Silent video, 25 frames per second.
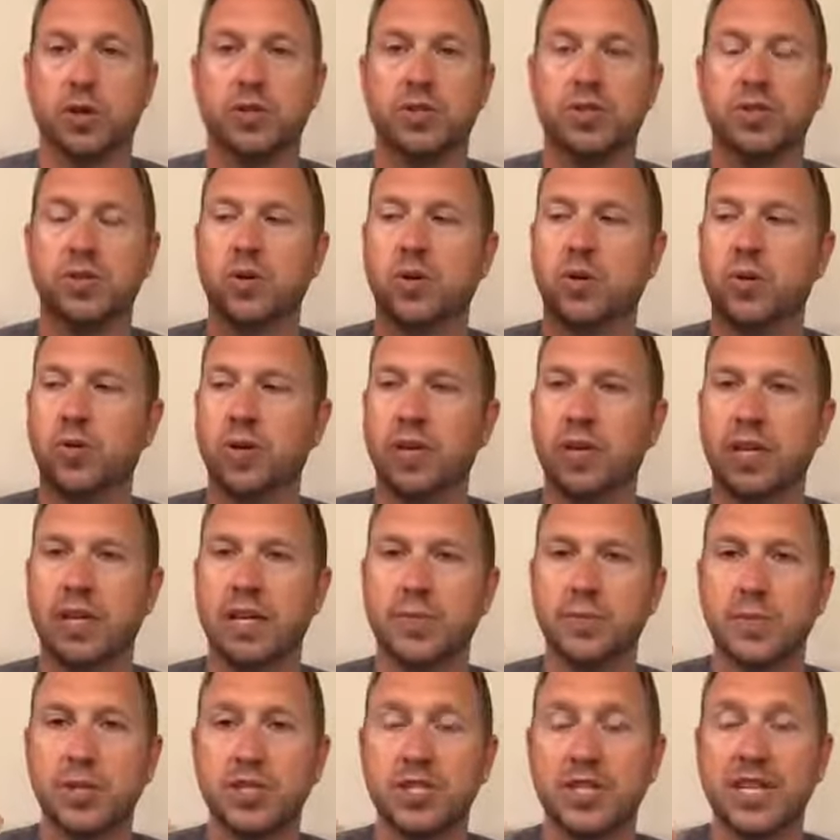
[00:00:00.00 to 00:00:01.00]
So
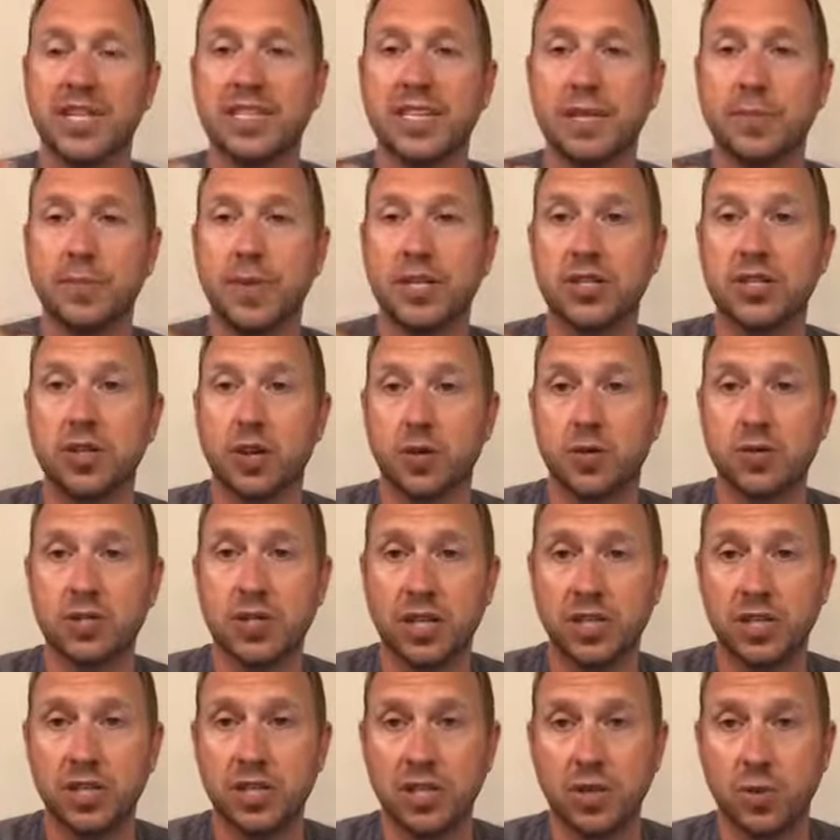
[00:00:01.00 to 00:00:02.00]
as much as I say my toes
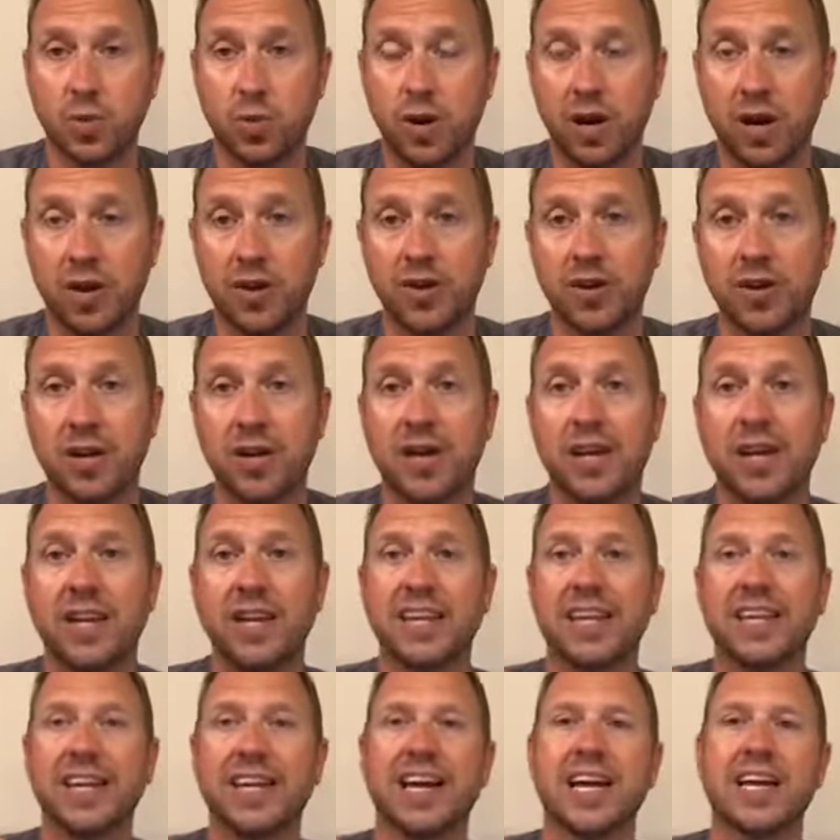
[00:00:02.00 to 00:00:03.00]
touching the water,
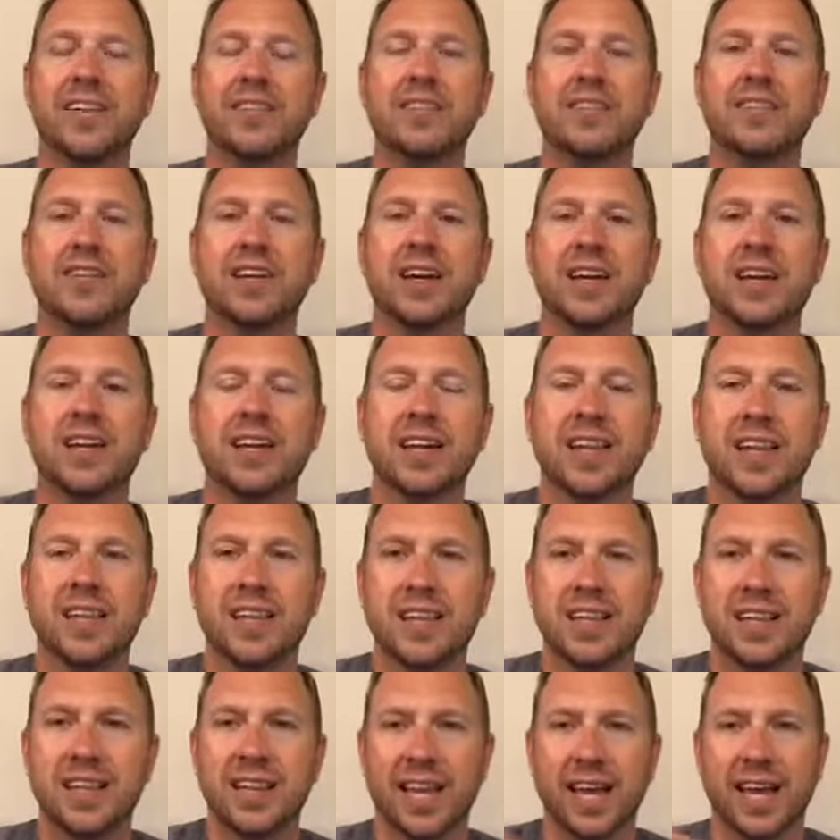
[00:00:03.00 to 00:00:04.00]
like I haven't even gotten into
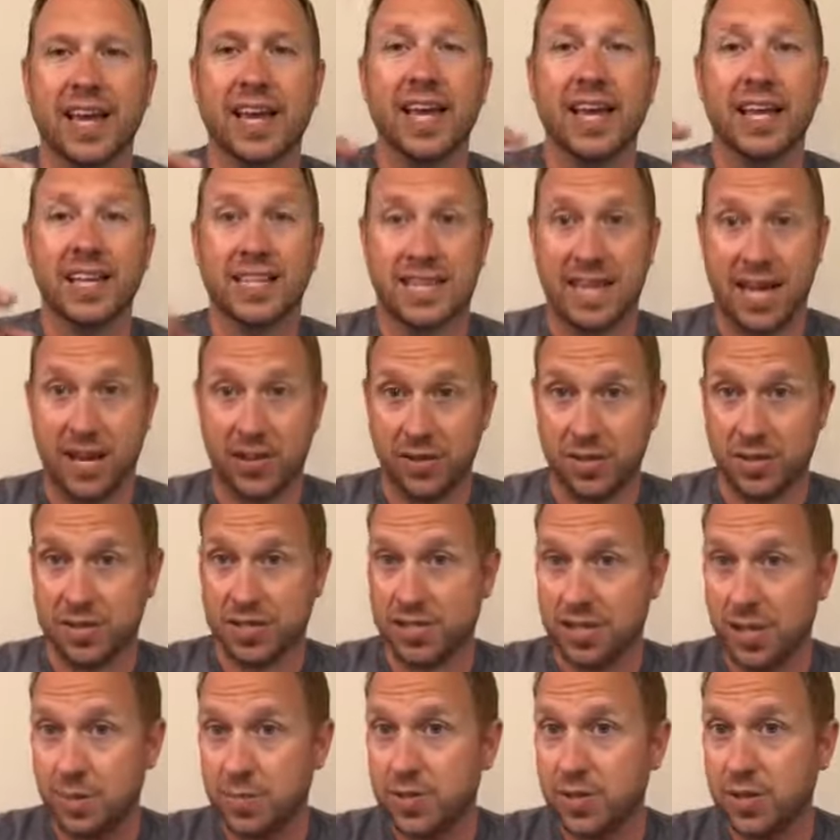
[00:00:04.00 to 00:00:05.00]
the, like, down the
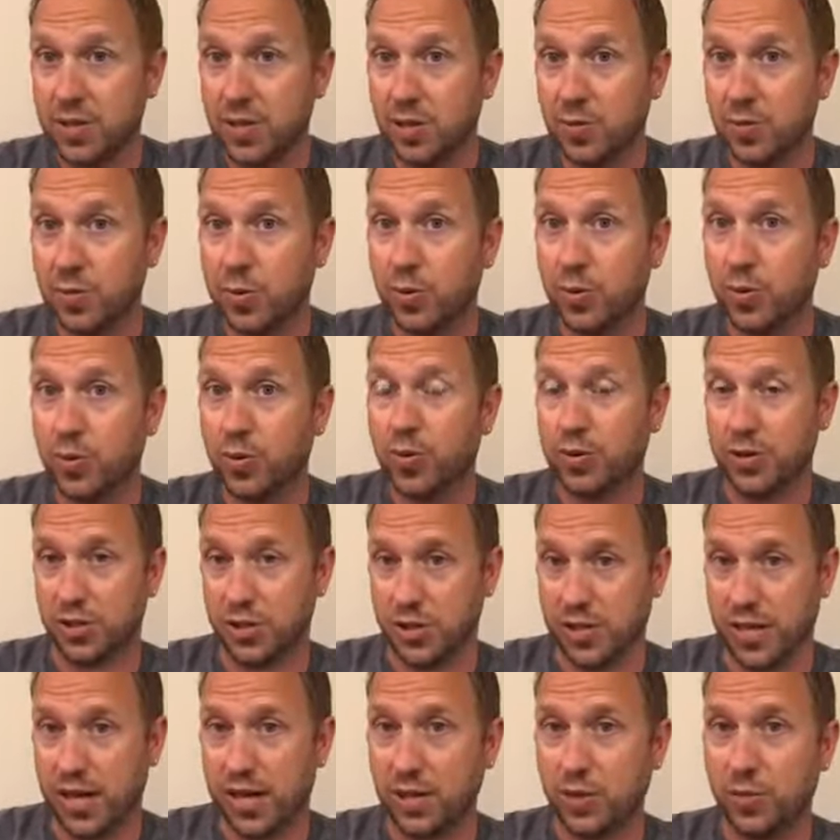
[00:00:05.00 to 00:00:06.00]
steps into the pool, the
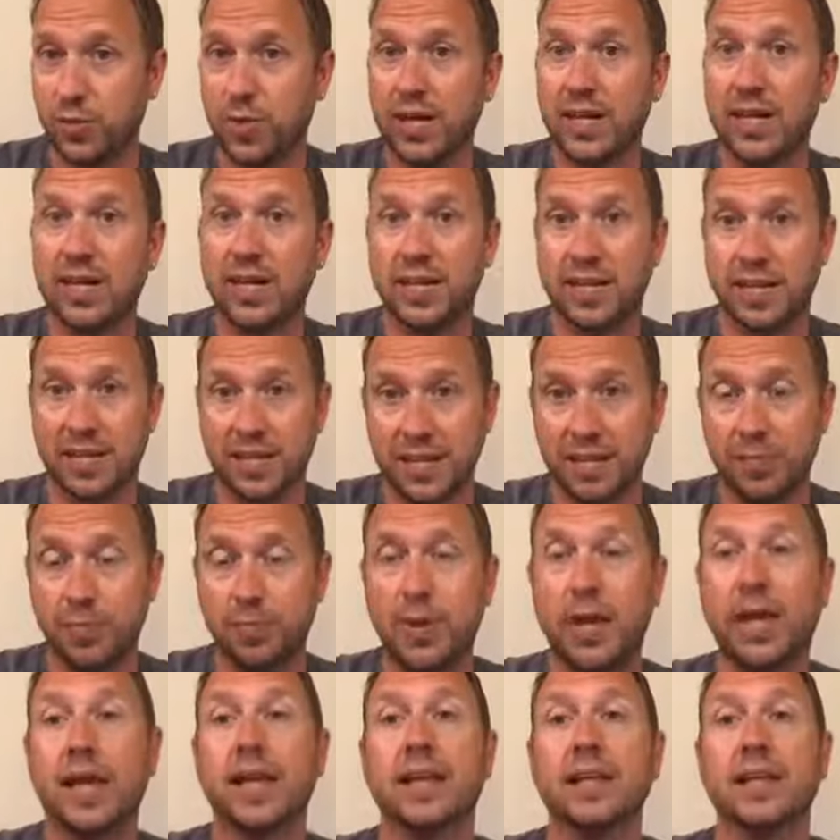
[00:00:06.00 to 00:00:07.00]
shallow end, the deep
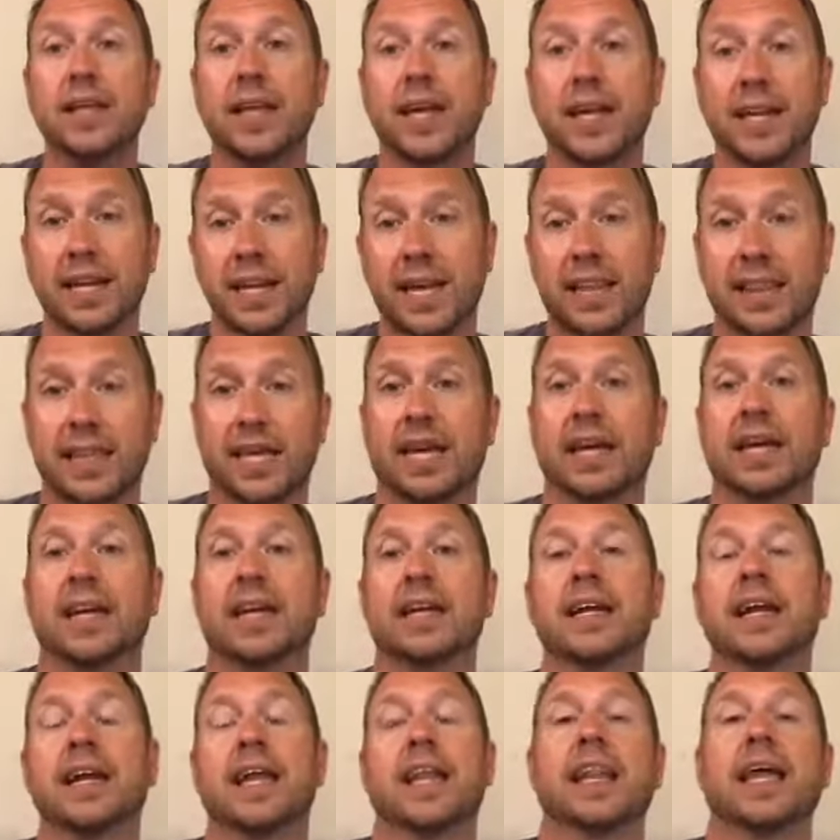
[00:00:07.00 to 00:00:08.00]
end, like nothing,
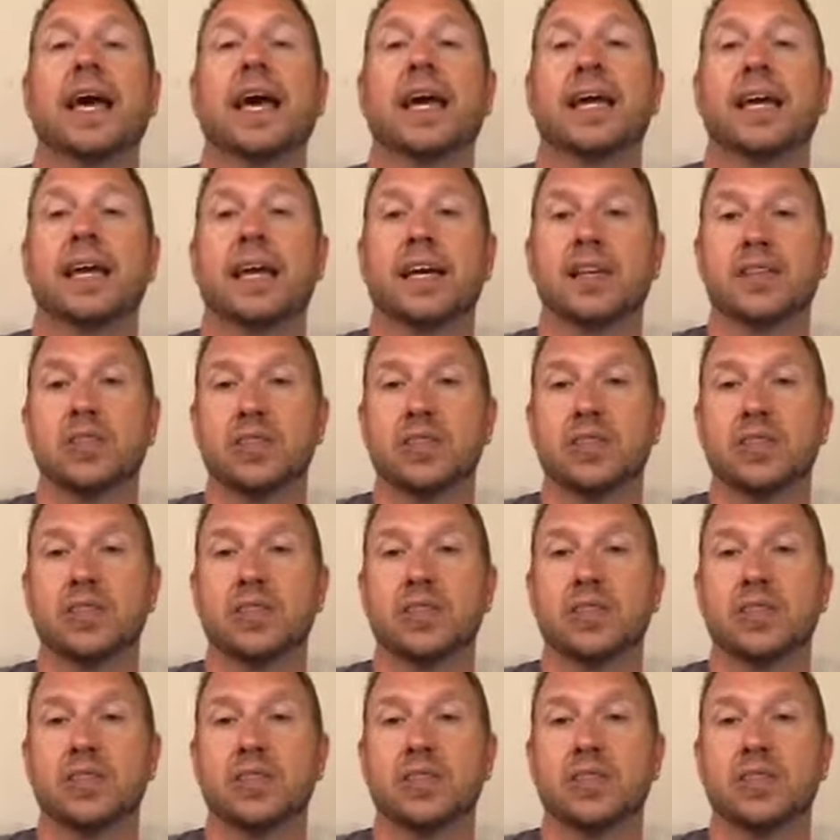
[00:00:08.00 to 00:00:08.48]
none of that yet.